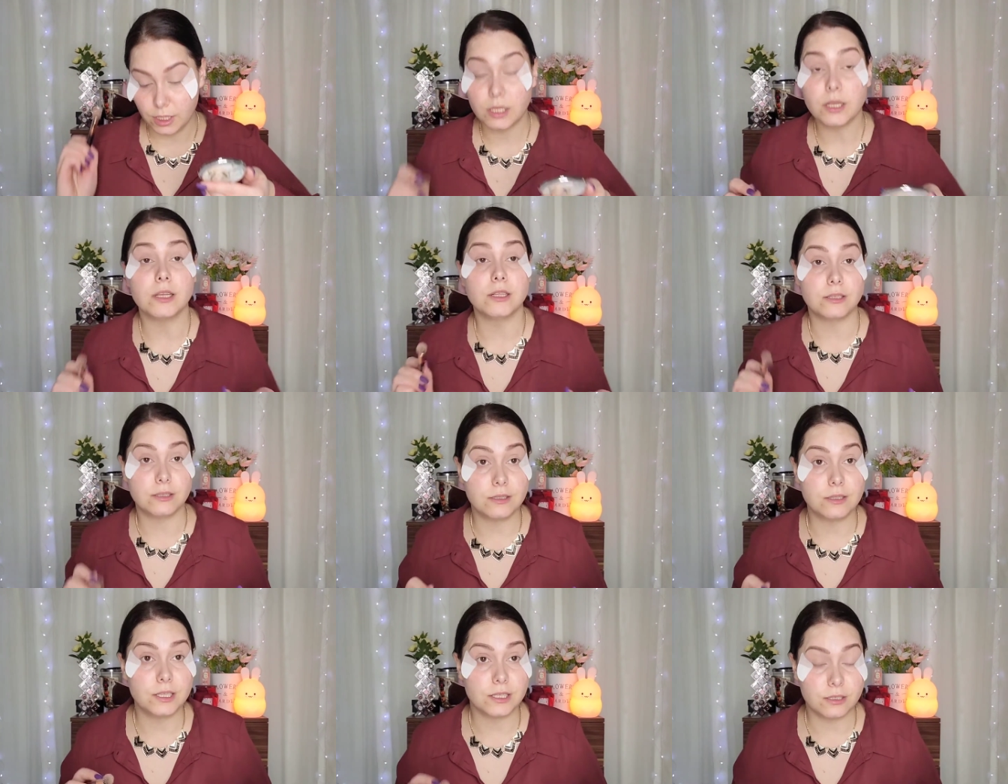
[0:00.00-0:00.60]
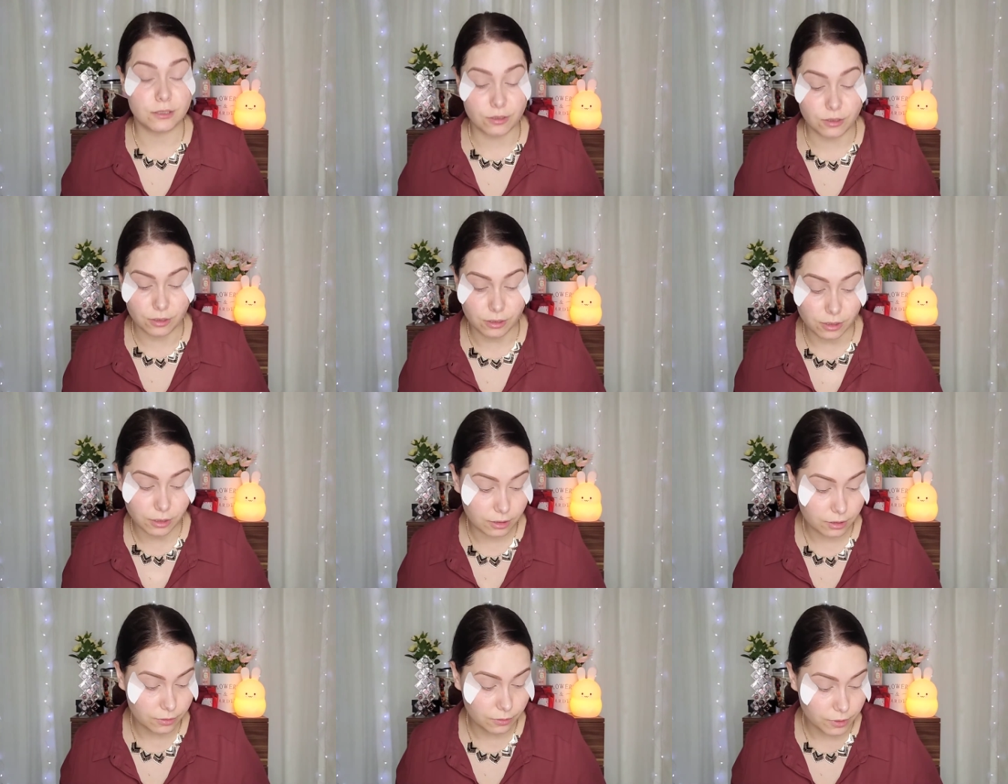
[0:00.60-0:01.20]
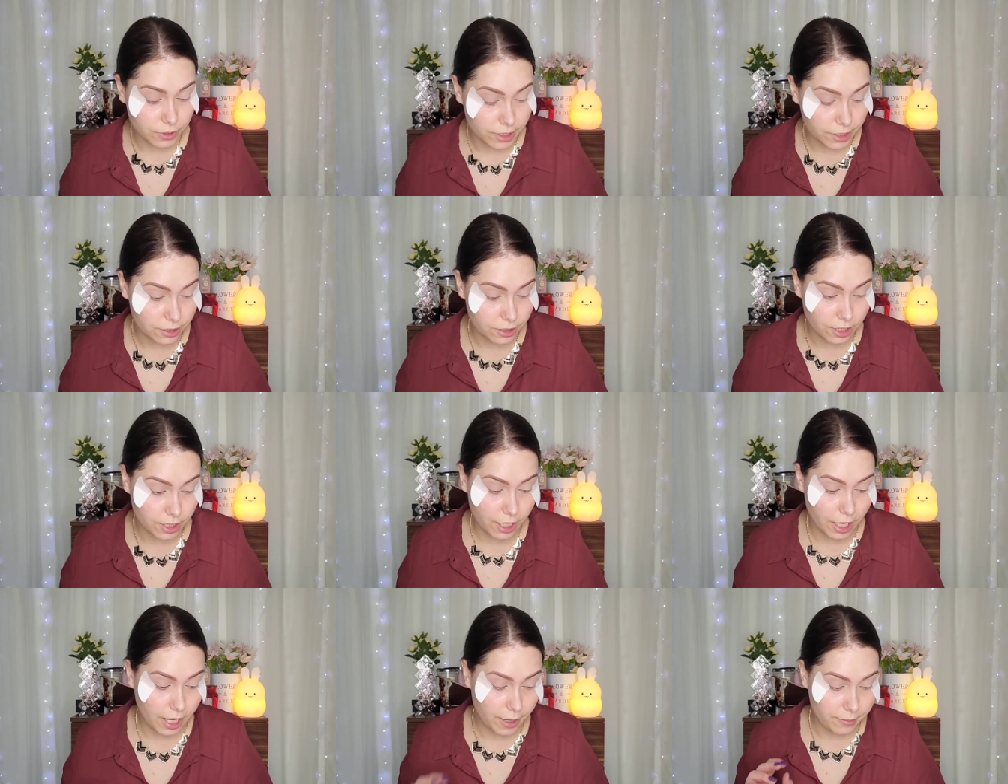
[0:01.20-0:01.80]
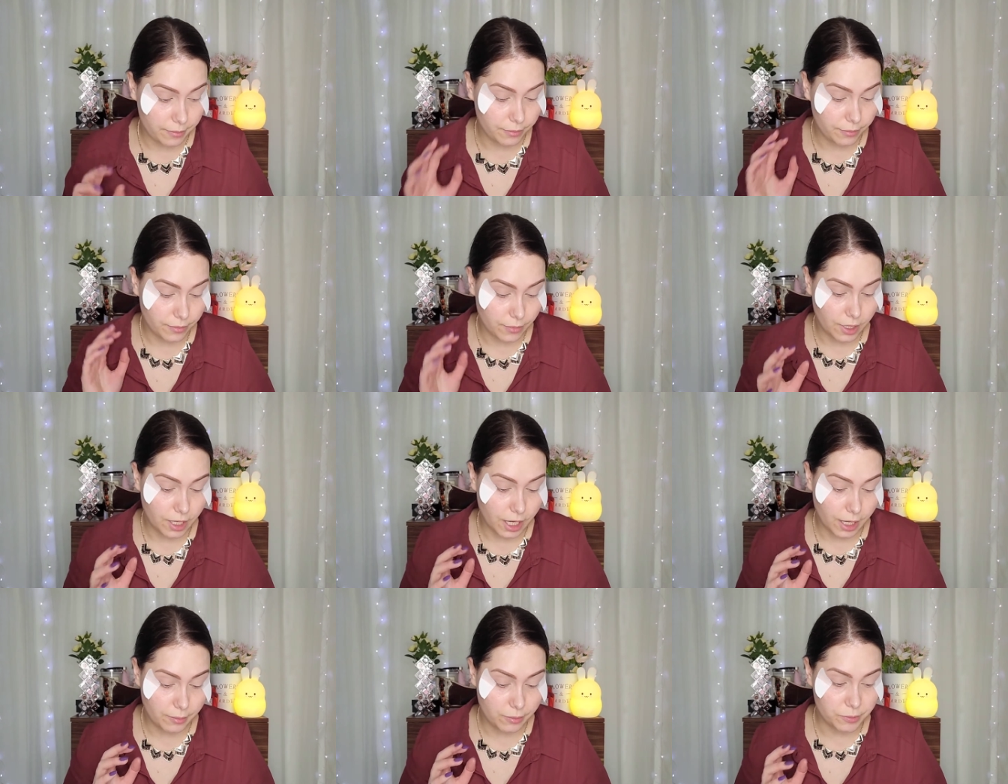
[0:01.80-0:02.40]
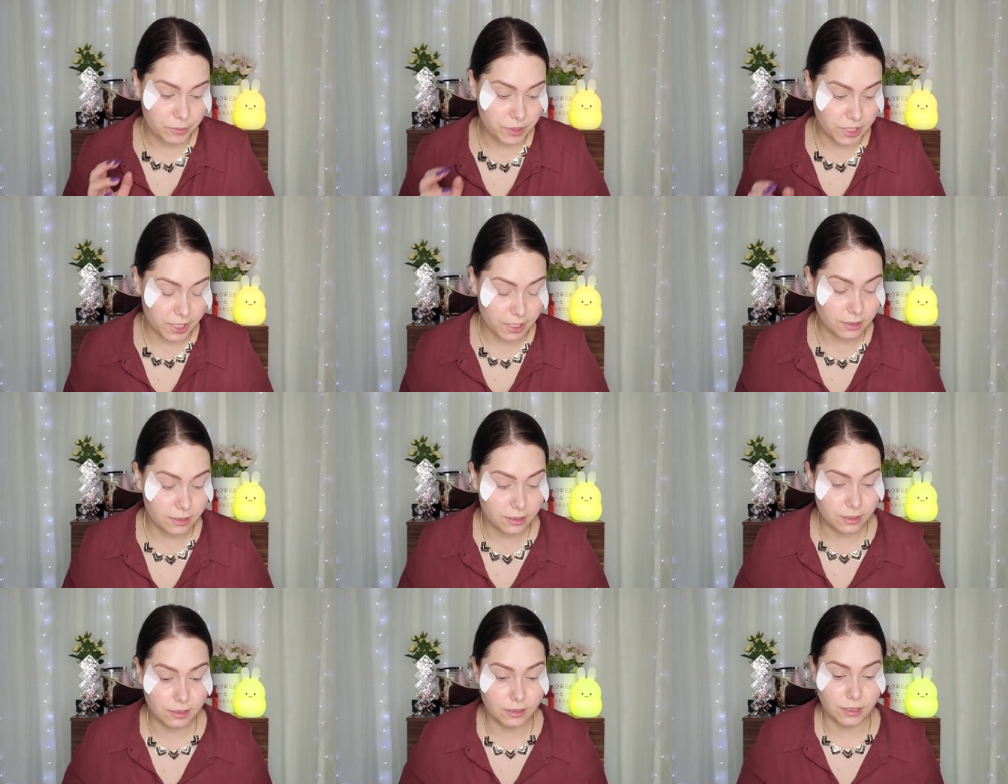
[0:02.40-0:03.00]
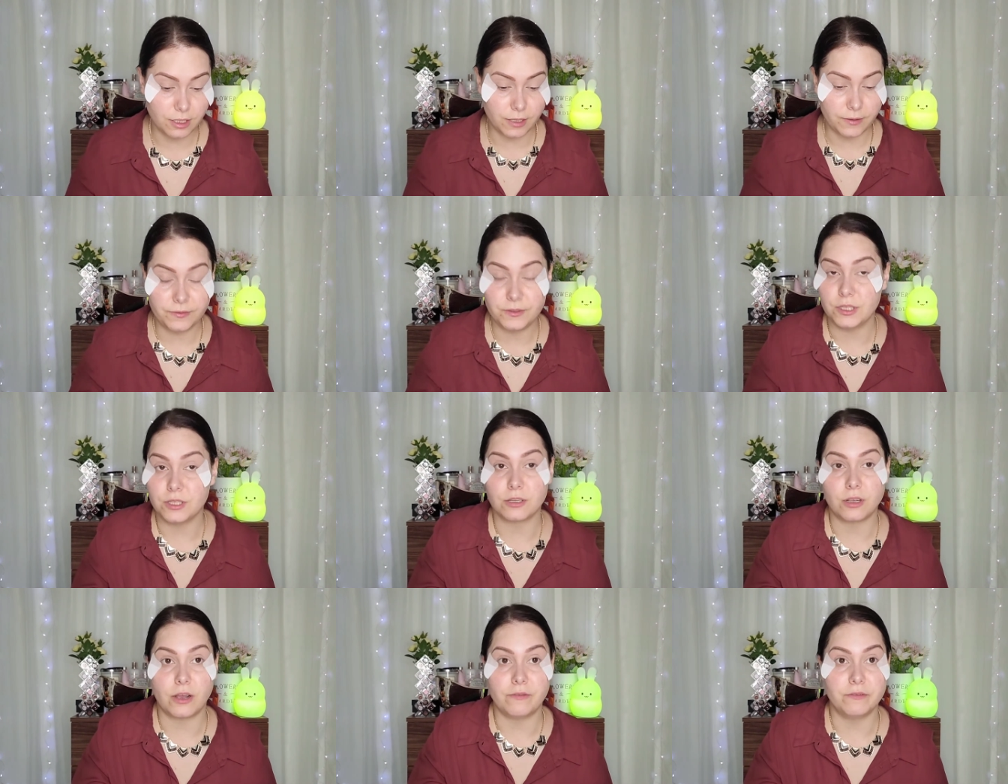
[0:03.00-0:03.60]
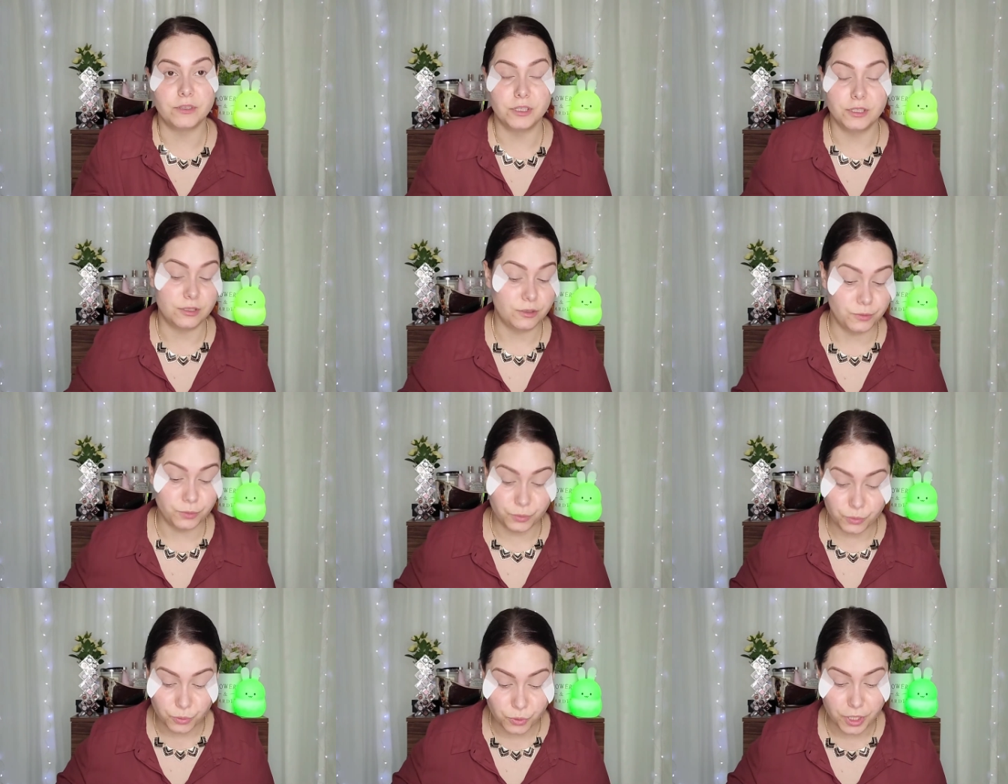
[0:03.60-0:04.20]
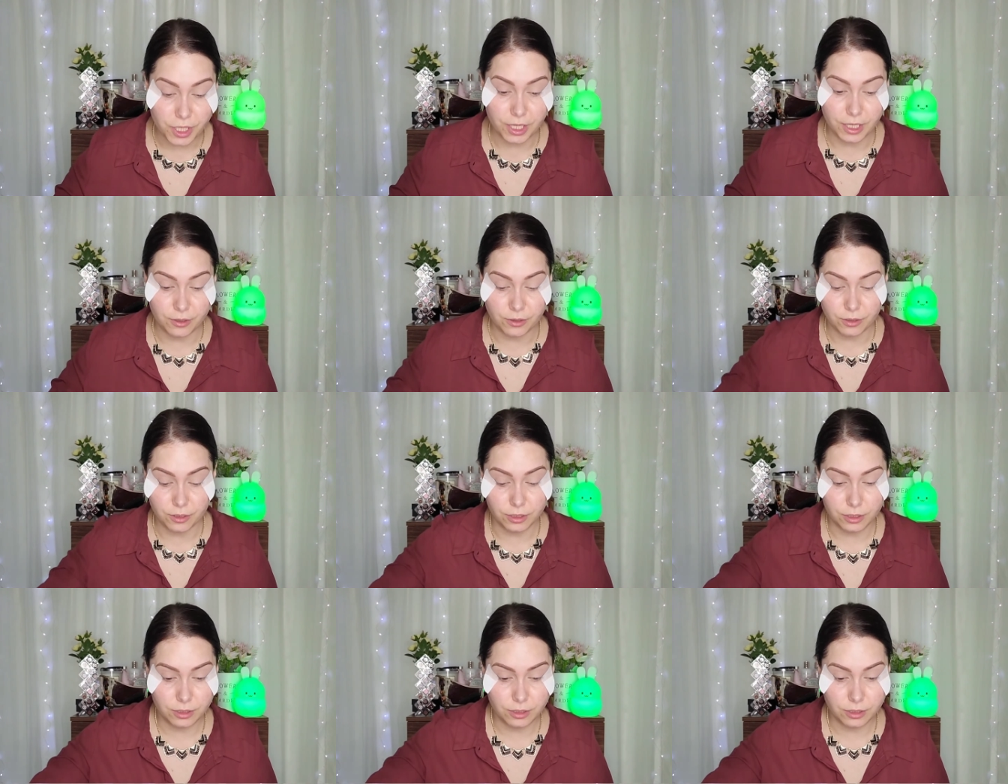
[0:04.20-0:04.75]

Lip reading: It's this good. Literally, I'm obsessed since I've discovered it. It's really good.